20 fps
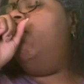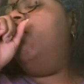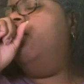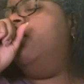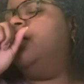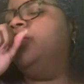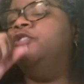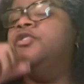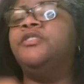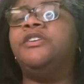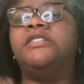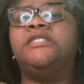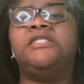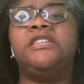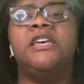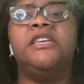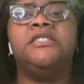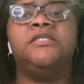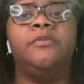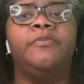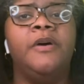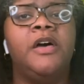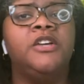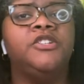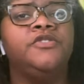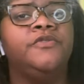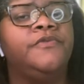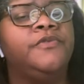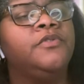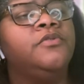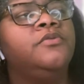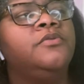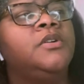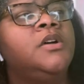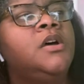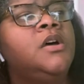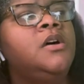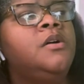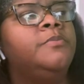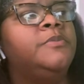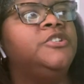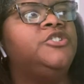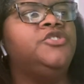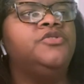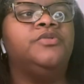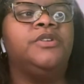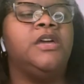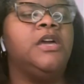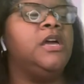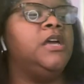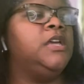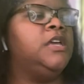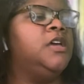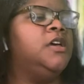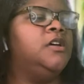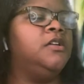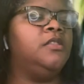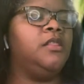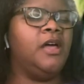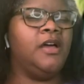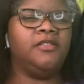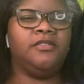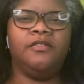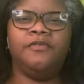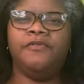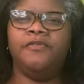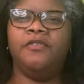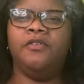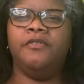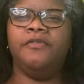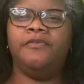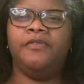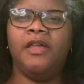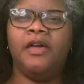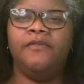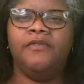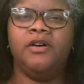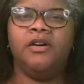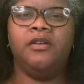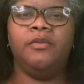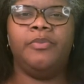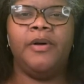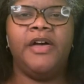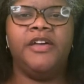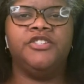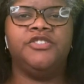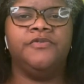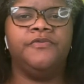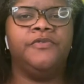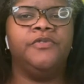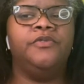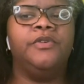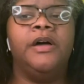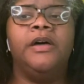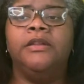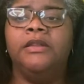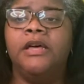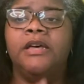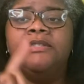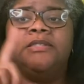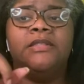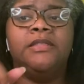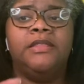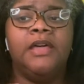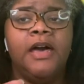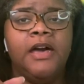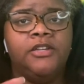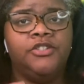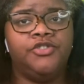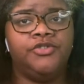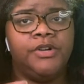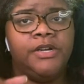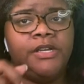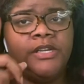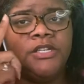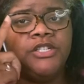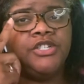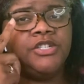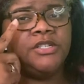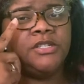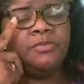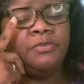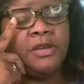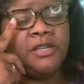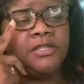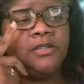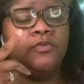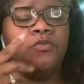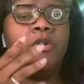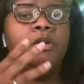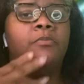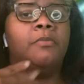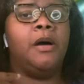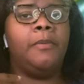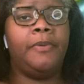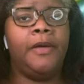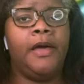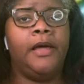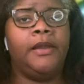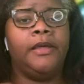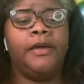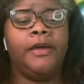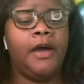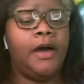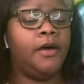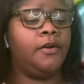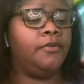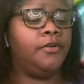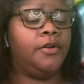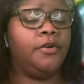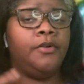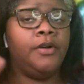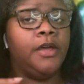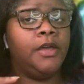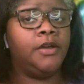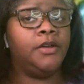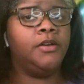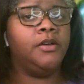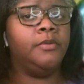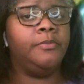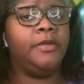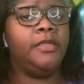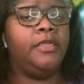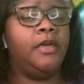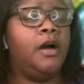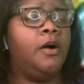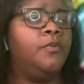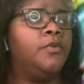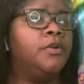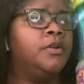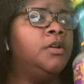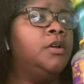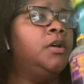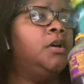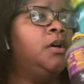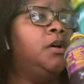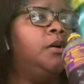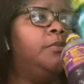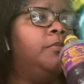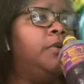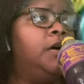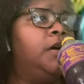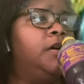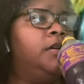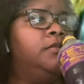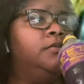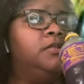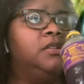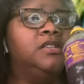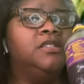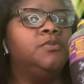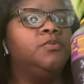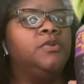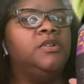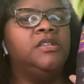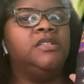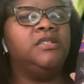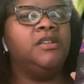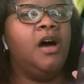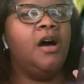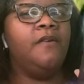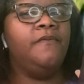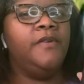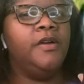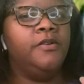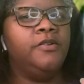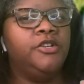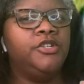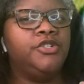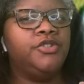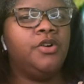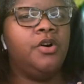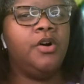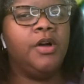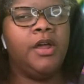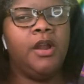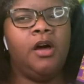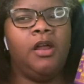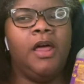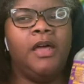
You can taste the passion fruit, but you can't get like the full flavor of the passion fruit unless that drink is just messing with my palate. I don't know. It could be that one. But this one is not very strong at all.